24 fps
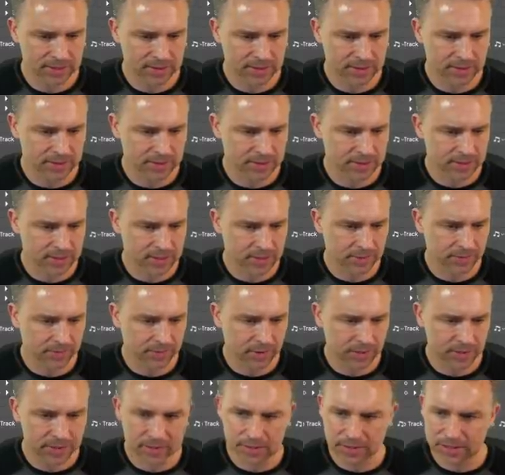say, for
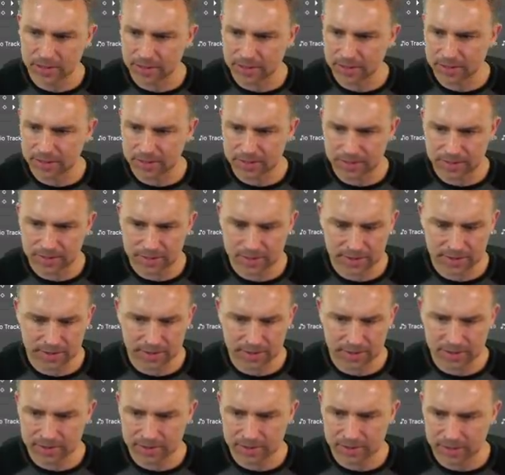instance,
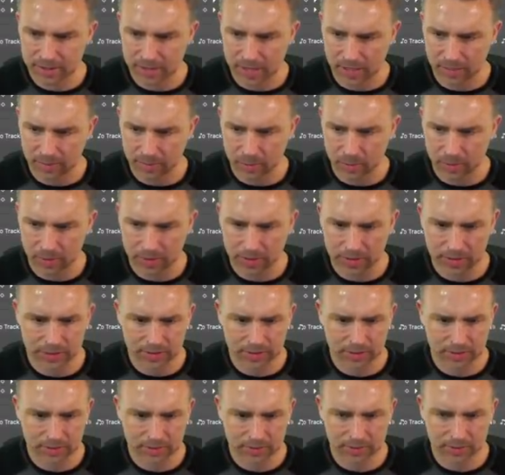this top one
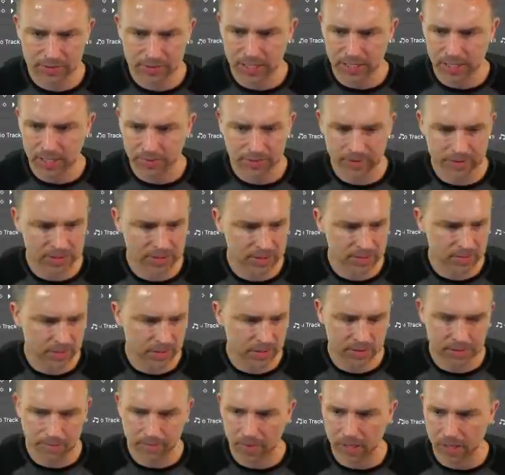which happens to be
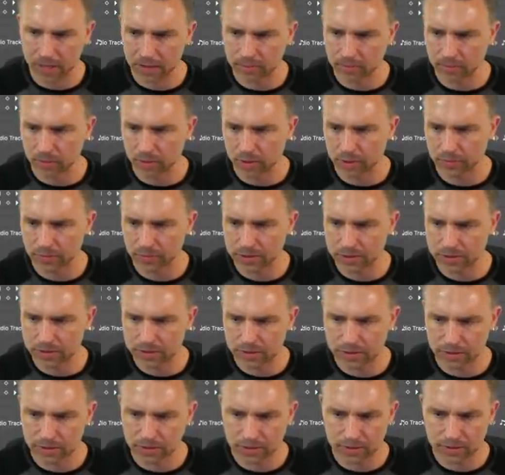the bottom one, which is
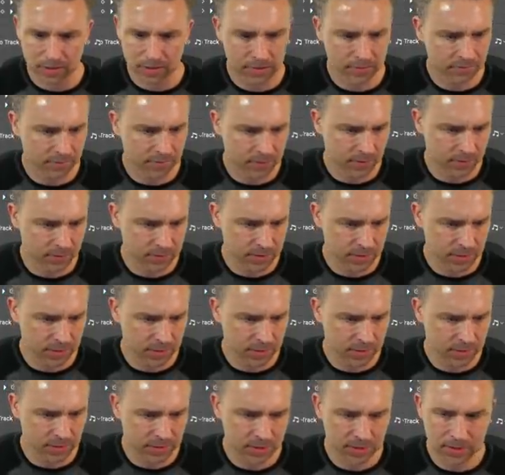thoroughly
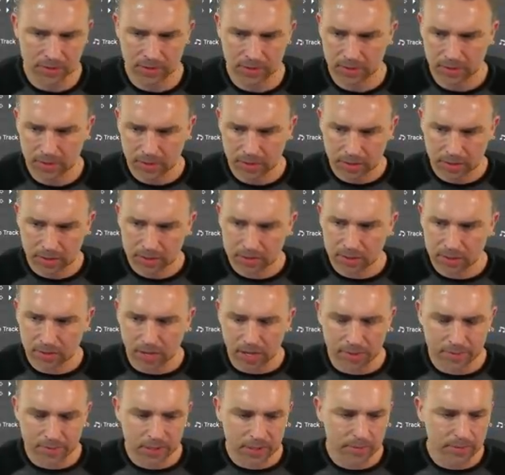confusing. So
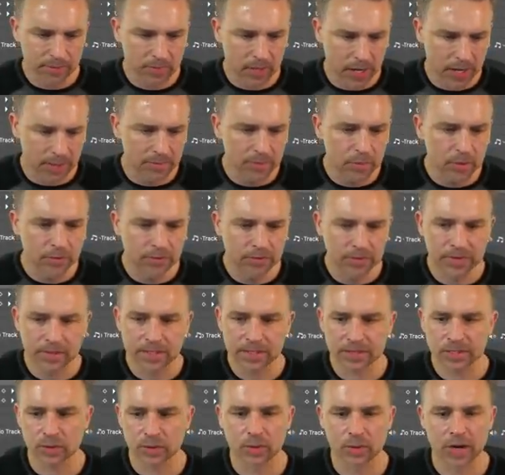I'm gonna I moved
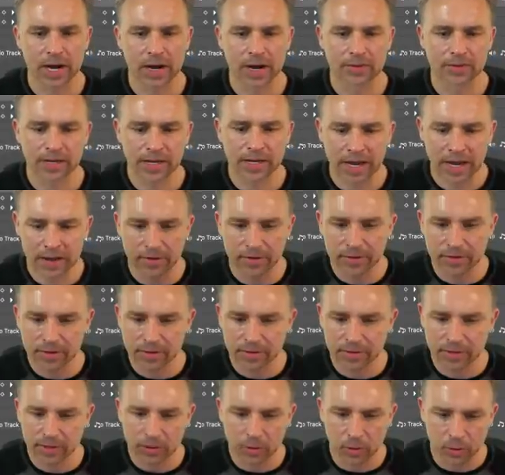this around. Now they're
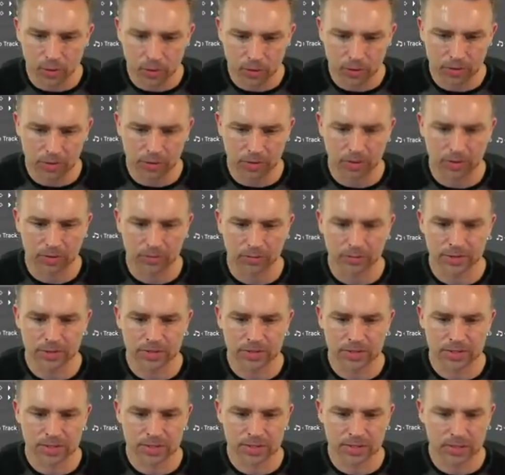in order, which
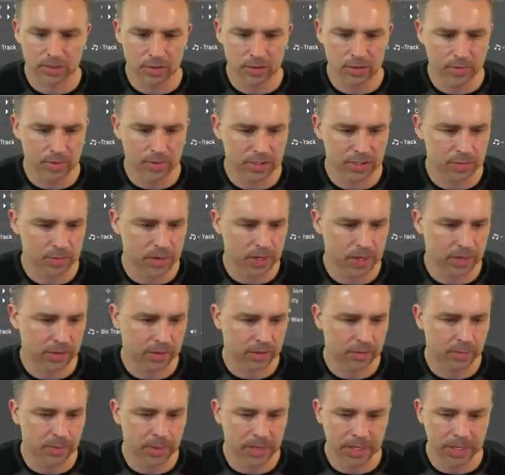is so much better.
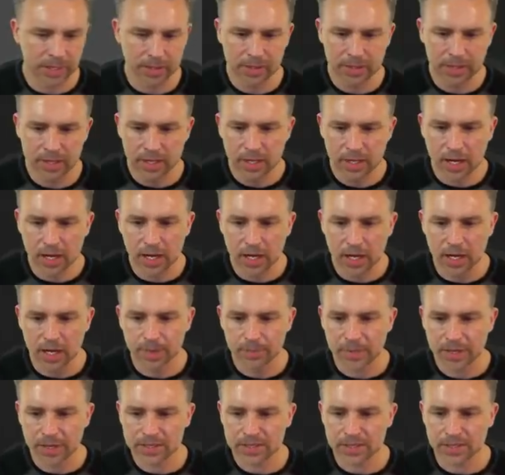But uh,
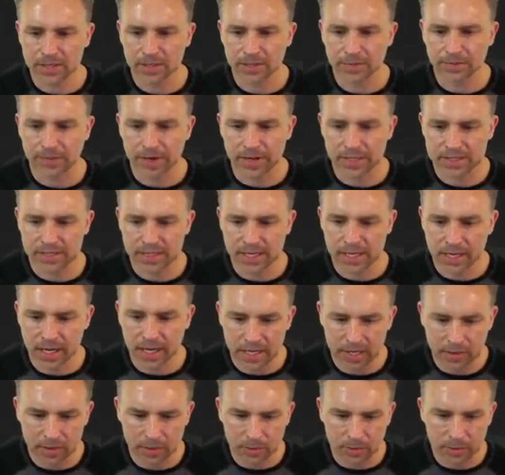basically, if I said, hey,
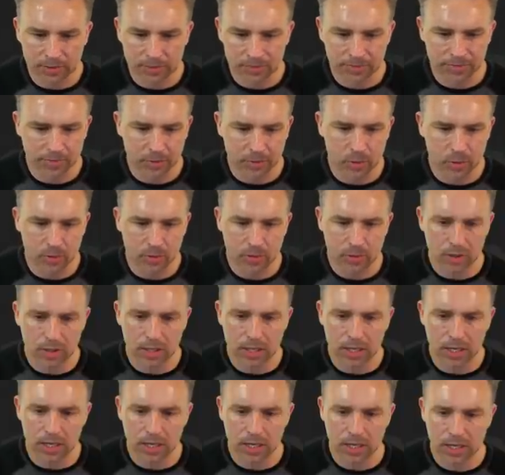you know what, for
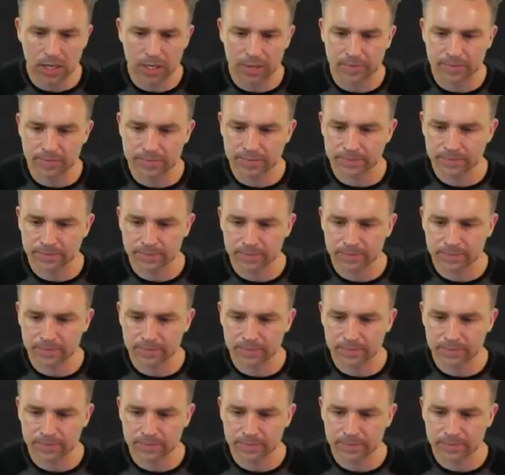um,